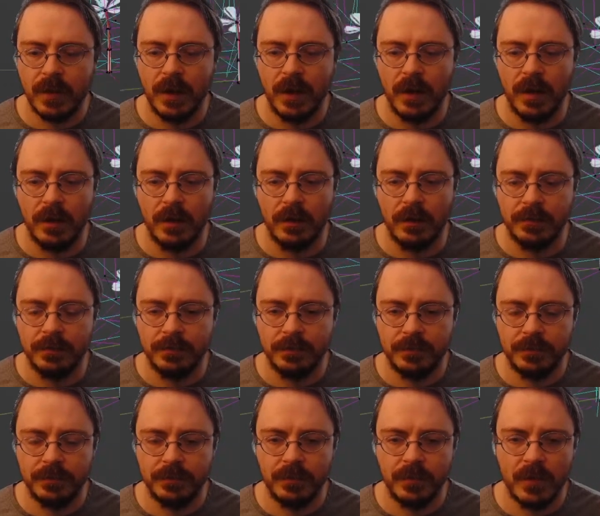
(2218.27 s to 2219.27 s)
Uh-oh.
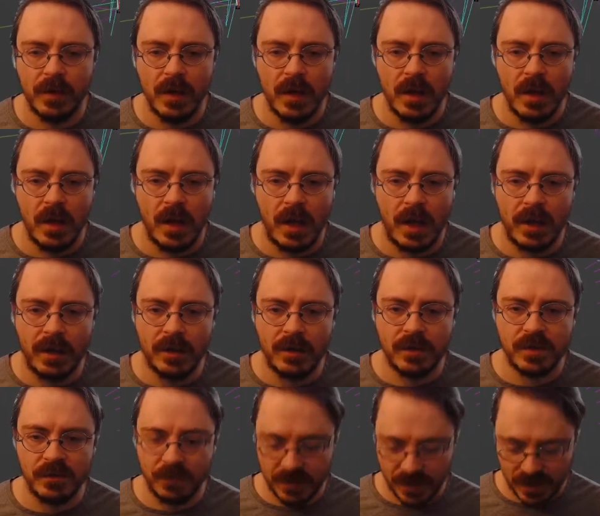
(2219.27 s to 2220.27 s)
I know
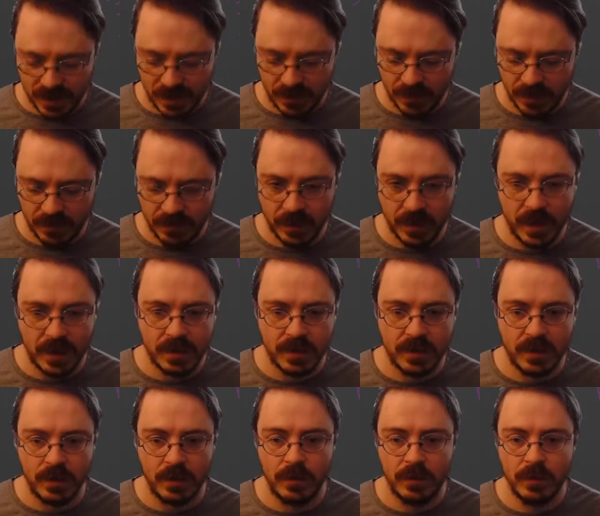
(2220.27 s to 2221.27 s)
some stuff I forgot
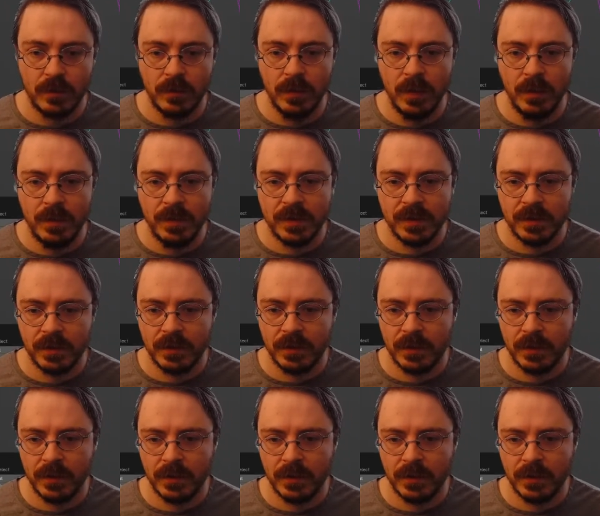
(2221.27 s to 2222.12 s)
to do. Whoops.